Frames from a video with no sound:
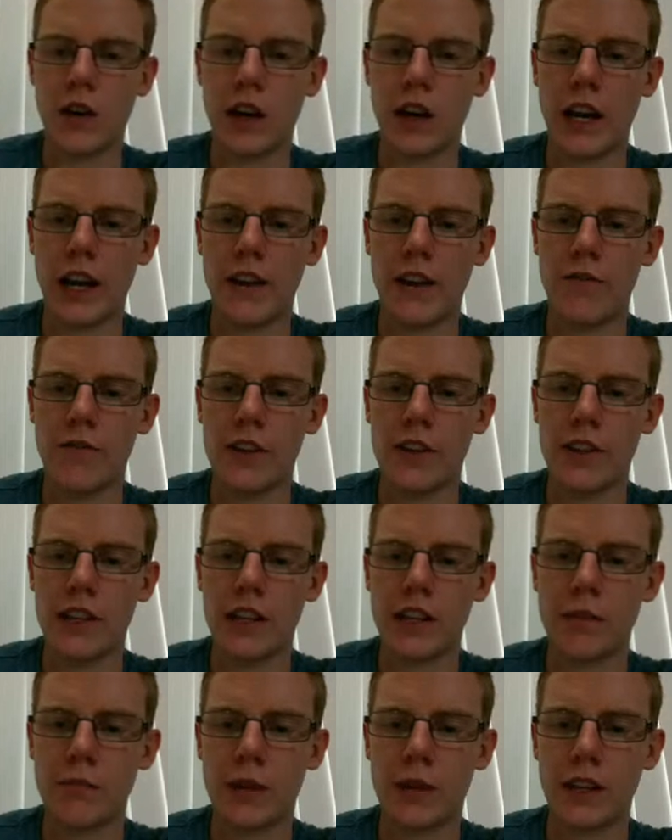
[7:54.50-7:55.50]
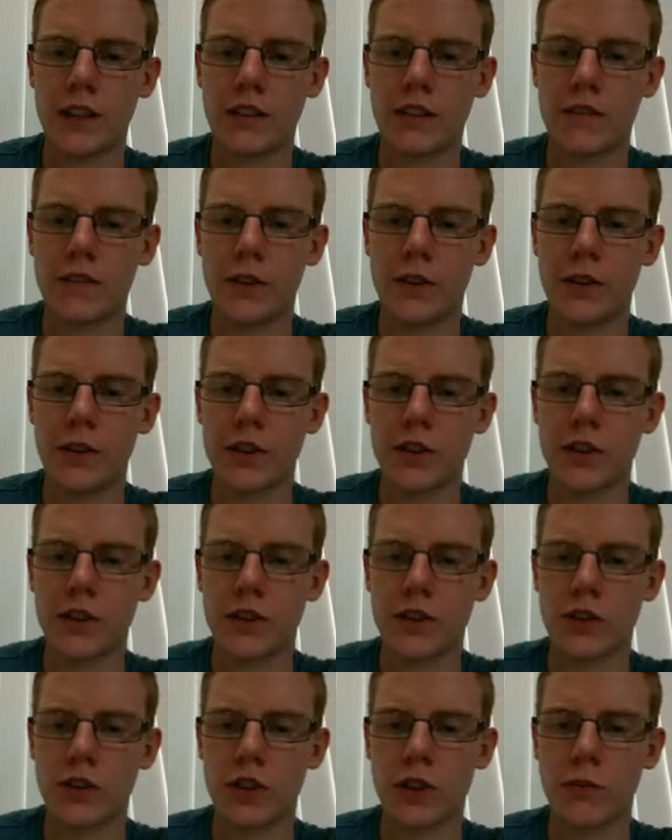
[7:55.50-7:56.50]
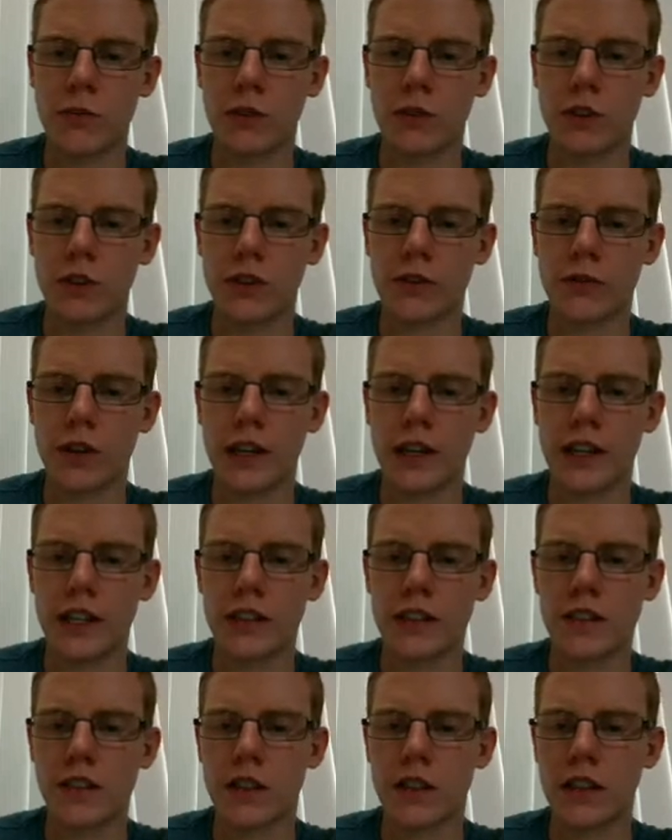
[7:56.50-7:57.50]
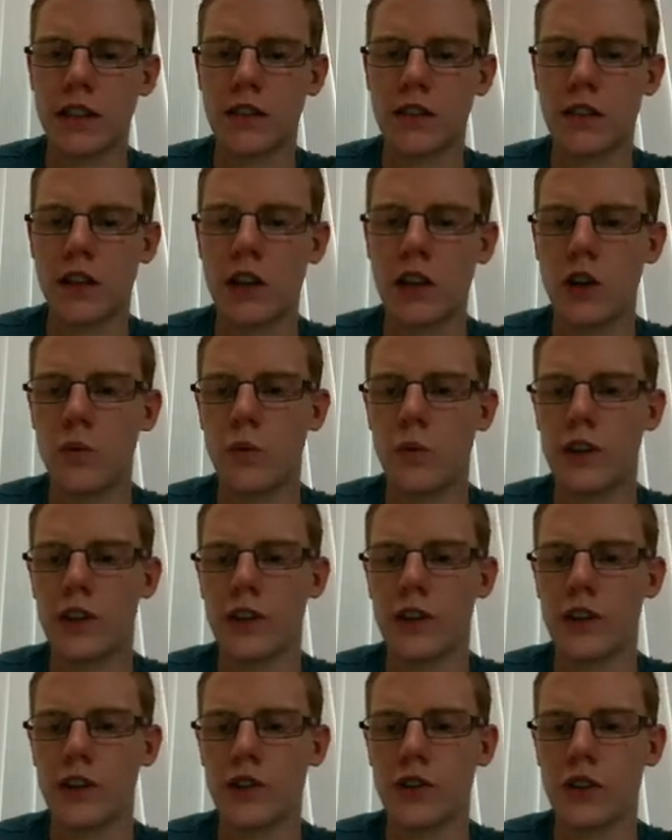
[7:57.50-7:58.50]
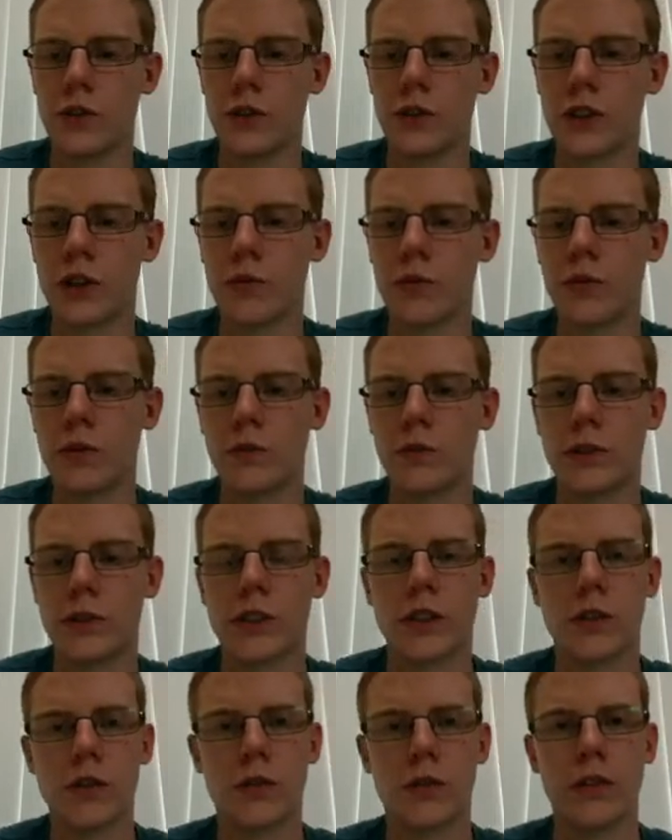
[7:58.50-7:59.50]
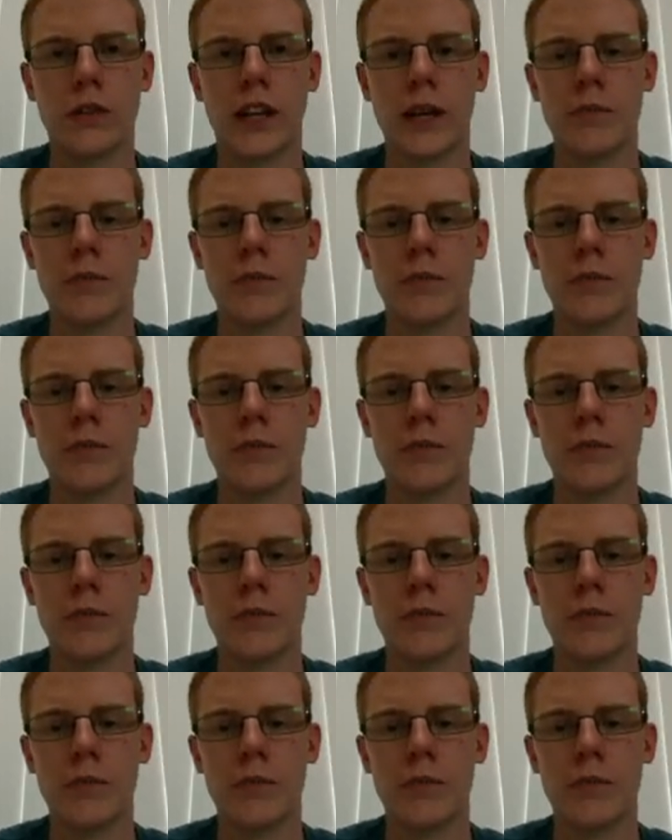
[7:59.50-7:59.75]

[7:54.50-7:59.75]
everything but the first non-terminal on the right-hand side with a new non-terminal, which I'll call m